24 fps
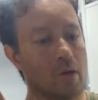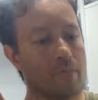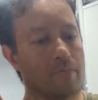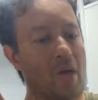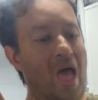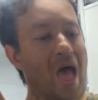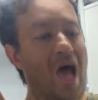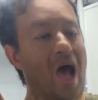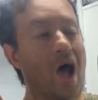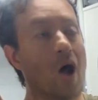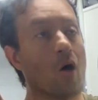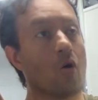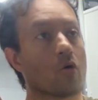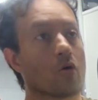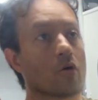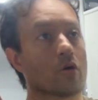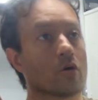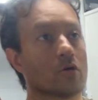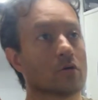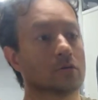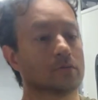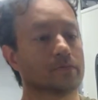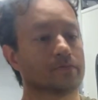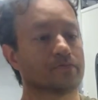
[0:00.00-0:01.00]

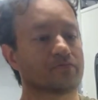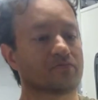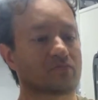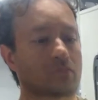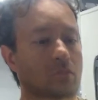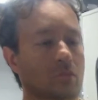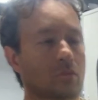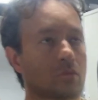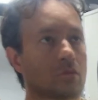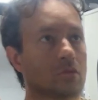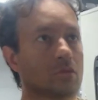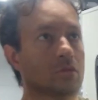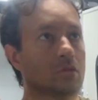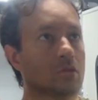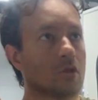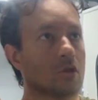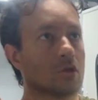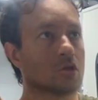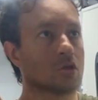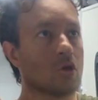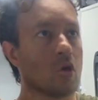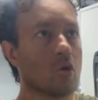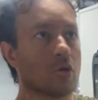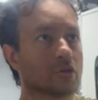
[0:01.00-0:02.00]
power
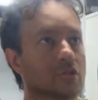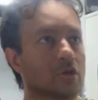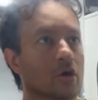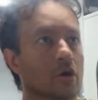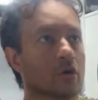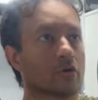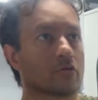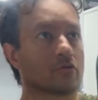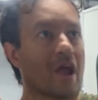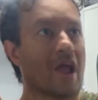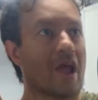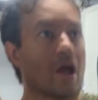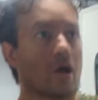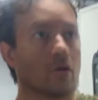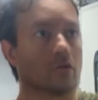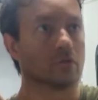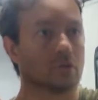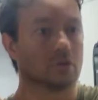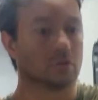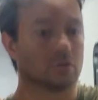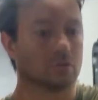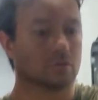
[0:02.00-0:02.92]
going to a ground.